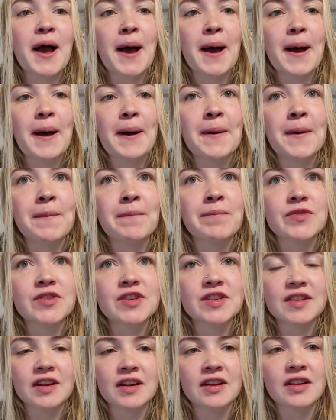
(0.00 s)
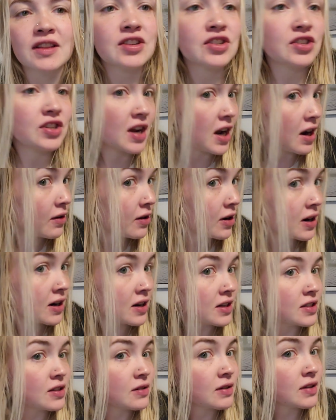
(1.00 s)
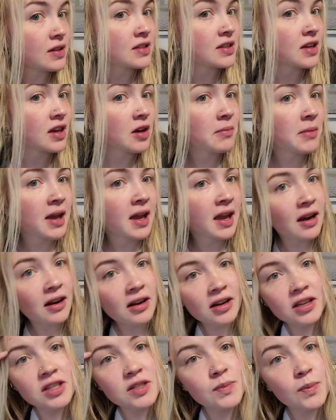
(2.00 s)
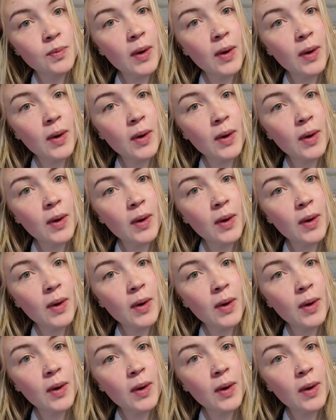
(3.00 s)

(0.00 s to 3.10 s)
Um, just got out of the shower. As you can tell, my hair is